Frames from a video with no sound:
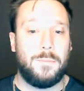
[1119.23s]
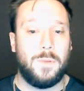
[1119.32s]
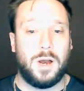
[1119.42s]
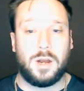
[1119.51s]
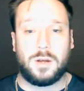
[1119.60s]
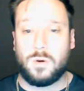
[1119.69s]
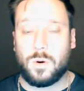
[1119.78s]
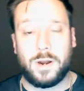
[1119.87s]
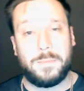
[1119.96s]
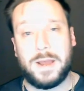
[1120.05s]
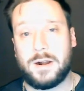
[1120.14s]
uh,
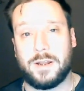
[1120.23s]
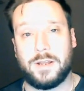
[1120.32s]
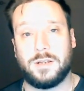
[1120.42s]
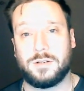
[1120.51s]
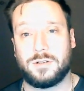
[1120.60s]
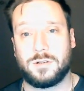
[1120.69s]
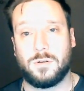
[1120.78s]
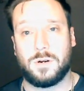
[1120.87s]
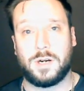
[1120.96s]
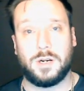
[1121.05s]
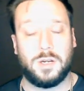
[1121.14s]
Corey Perry
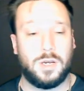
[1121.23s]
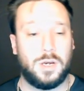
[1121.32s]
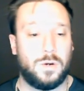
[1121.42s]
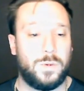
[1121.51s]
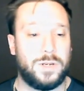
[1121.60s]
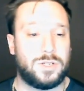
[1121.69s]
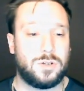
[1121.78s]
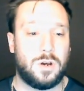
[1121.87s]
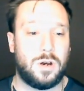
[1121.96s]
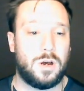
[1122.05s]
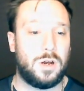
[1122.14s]
score. We
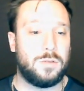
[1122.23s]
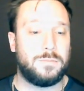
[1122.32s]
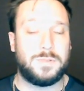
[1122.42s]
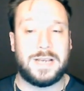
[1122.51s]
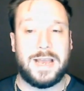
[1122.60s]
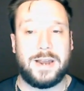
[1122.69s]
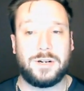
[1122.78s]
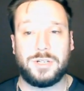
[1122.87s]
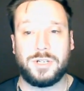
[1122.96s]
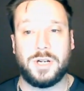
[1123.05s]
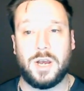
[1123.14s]
saw Tanner
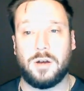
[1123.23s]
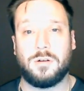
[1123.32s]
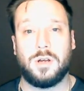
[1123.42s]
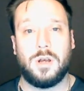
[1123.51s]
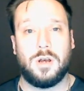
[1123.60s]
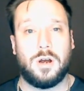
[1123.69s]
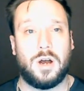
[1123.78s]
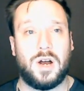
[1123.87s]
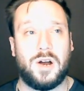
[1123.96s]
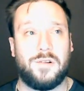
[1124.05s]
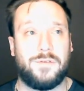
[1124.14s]
Jeannot
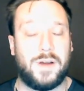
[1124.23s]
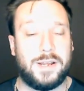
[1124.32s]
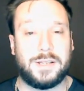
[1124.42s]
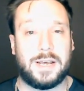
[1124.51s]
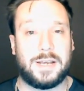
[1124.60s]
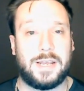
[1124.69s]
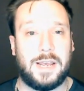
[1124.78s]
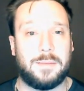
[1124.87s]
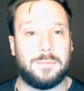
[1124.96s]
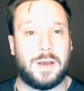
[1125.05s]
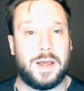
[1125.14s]
uh, fight in that
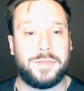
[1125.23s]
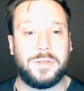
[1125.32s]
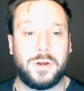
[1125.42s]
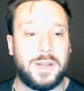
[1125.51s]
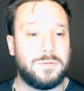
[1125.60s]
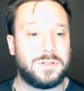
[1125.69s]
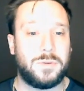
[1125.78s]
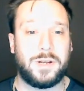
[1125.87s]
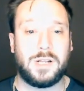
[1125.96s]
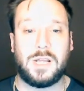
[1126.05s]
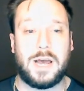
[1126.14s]
game. I thought he was
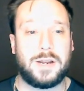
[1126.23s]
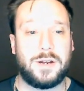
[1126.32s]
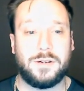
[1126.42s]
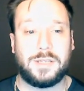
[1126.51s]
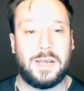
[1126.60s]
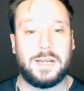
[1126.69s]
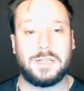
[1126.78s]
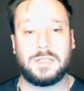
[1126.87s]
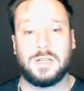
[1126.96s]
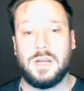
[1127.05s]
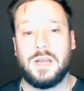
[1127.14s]
doing a lot of good
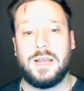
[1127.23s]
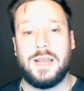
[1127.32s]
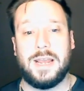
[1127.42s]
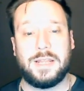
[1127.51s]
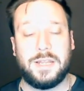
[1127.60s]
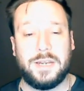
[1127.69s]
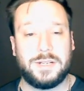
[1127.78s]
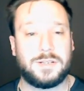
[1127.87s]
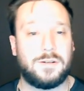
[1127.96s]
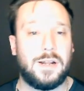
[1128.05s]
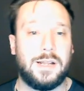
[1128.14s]
things. Anthony
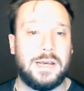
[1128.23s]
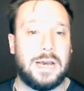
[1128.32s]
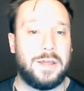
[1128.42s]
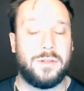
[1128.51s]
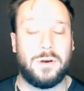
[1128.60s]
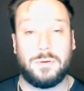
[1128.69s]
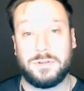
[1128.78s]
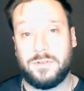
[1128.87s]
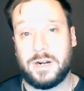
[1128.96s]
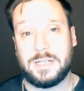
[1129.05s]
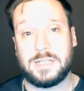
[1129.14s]
Cirelli, I thought, was
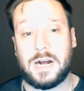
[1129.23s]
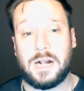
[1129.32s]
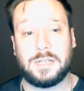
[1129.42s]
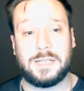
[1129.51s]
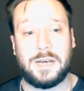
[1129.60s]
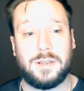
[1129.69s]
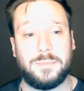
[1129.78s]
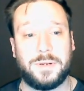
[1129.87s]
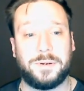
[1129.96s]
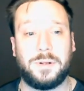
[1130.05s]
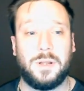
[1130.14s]
very solid down the
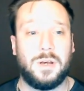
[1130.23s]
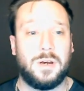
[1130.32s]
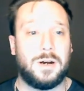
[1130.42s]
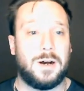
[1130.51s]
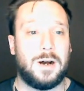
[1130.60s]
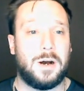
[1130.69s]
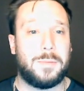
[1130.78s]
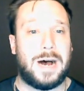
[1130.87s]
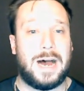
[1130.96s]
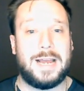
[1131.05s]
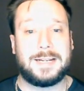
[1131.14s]
middle. Um,
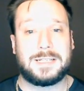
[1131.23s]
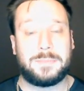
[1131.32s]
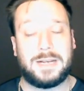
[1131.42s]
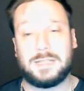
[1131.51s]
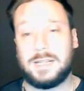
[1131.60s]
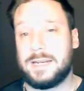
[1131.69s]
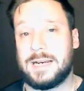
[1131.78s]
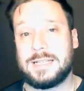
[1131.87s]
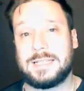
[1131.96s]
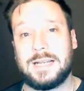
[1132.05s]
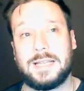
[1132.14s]
I expect, like
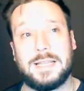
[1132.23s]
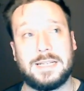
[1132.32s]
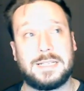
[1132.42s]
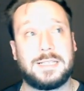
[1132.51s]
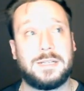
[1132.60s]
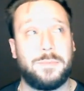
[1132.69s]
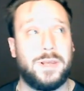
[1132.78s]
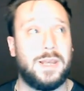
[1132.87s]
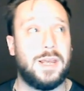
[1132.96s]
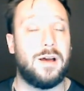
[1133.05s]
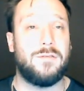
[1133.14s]
I said, this to
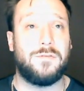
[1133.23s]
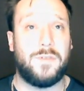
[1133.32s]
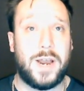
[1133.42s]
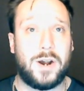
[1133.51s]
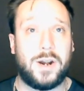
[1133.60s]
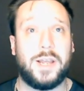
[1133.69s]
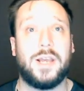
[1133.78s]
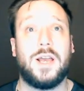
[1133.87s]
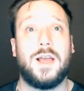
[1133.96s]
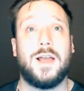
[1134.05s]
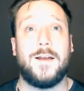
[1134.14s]
be a very,
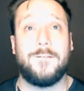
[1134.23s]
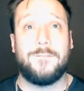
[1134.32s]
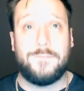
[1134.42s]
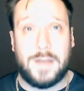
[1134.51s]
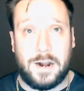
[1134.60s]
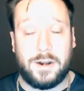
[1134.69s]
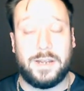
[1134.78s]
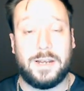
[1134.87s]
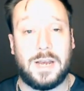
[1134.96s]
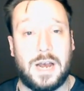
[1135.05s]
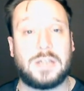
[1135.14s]
very
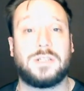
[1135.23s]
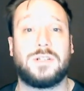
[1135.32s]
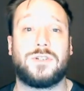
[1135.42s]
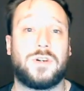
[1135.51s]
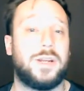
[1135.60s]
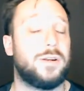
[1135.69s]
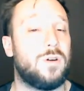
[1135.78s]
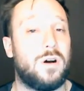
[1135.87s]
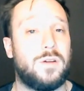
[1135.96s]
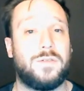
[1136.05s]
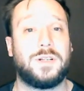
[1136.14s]
concentrated
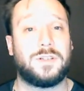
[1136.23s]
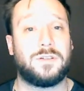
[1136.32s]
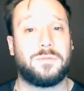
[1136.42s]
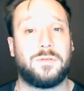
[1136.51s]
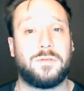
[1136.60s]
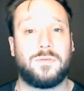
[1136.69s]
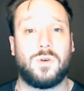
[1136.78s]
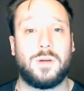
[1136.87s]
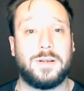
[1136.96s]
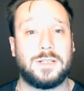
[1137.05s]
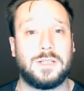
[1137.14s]
offensive
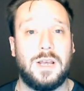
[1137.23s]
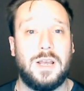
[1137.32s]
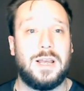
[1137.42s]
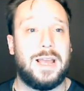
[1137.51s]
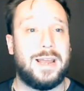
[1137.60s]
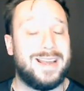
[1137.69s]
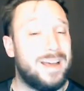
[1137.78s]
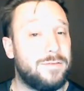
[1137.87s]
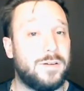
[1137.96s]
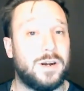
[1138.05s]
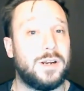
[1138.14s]
performance and
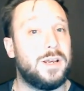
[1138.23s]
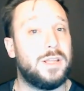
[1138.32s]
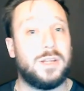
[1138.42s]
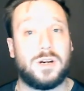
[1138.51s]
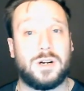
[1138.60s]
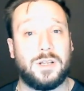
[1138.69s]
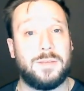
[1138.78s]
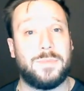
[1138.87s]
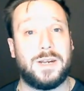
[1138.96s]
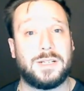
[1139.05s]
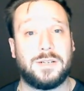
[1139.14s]
effort in the early
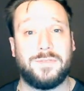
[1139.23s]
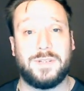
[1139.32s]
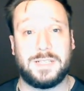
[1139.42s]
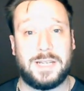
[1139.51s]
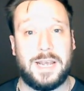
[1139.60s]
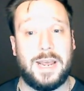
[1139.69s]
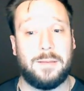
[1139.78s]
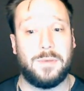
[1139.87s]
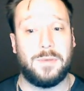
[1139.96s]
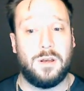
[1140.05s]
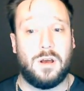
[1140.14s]
minutes of this
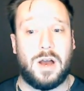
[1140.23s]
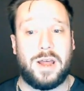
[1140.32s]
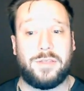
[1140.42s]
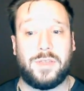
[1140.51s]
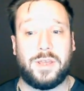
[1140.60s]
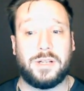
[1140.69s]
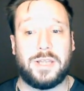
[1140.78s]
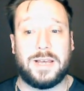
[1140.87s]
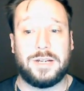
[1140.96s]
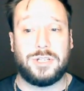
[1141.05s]
game. I think that